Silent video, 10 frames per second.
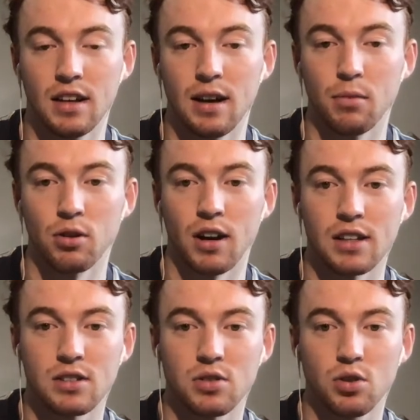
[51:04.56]
All
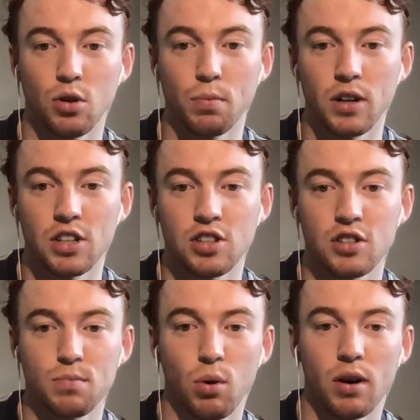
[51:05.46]
right, score
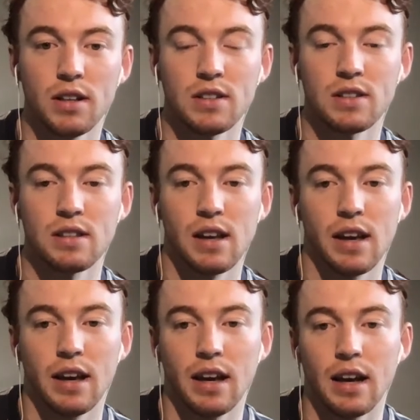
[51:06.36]
predictions, boys.
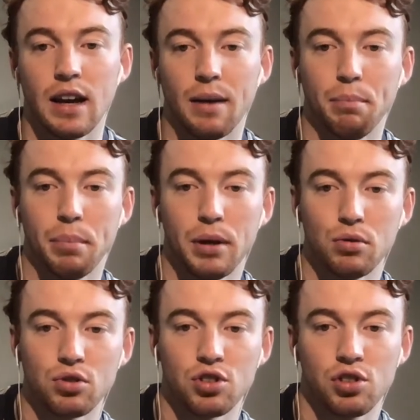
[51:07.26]

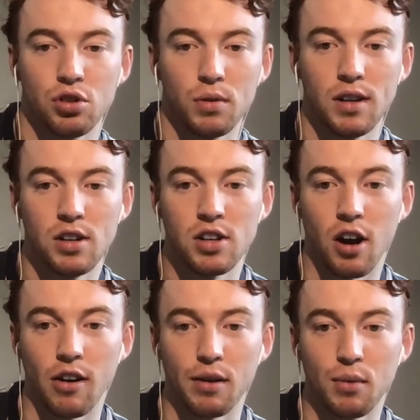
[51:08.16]
Pilch, who are you
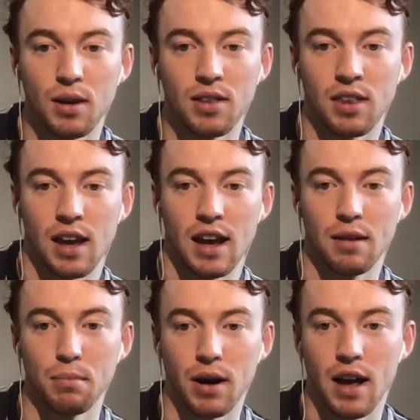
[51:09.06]
going with,
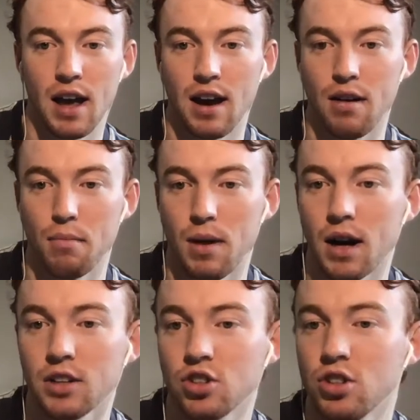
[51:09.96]
and by how
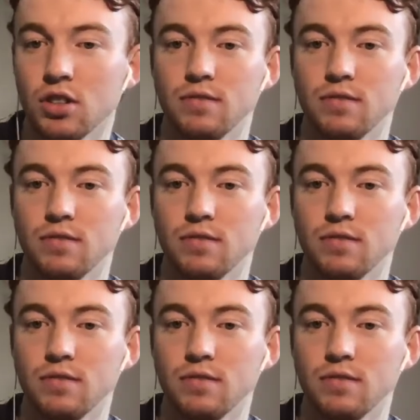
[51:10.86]
much?